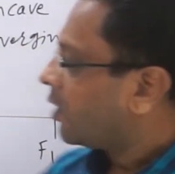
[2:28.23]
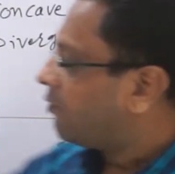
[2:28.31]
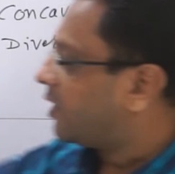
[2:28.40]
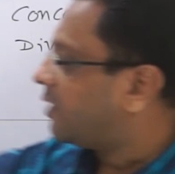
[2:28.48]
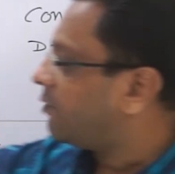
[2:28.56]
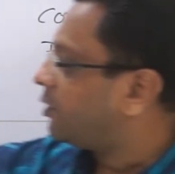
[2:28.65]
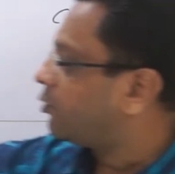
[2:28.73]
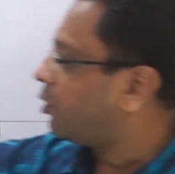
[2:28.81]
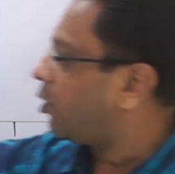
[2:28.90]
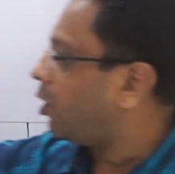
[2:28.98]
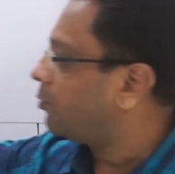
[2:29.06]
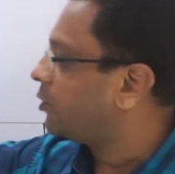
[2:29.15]
Whenever your
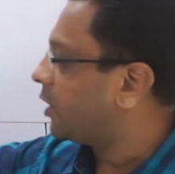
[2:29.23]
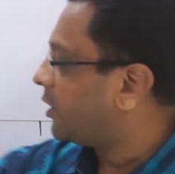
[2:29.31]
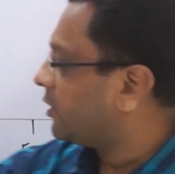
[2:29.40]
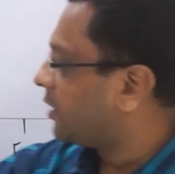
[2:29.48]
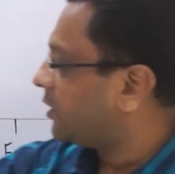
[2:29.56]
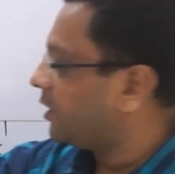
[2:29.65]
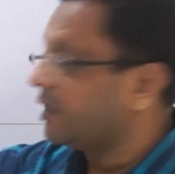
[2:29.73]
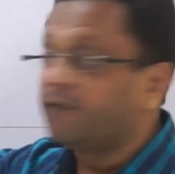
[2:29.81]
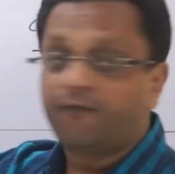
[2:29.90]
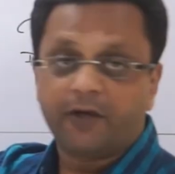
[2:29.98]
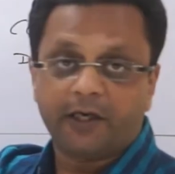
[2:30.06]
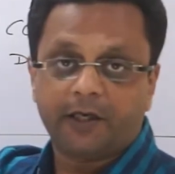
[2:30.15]
object is at
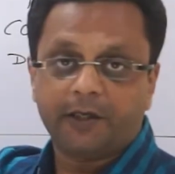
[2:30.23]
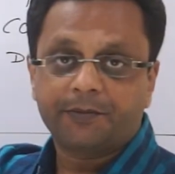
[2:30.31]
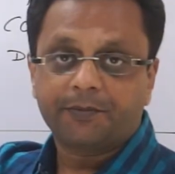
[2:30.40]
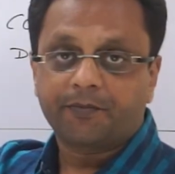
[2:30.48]
infinity,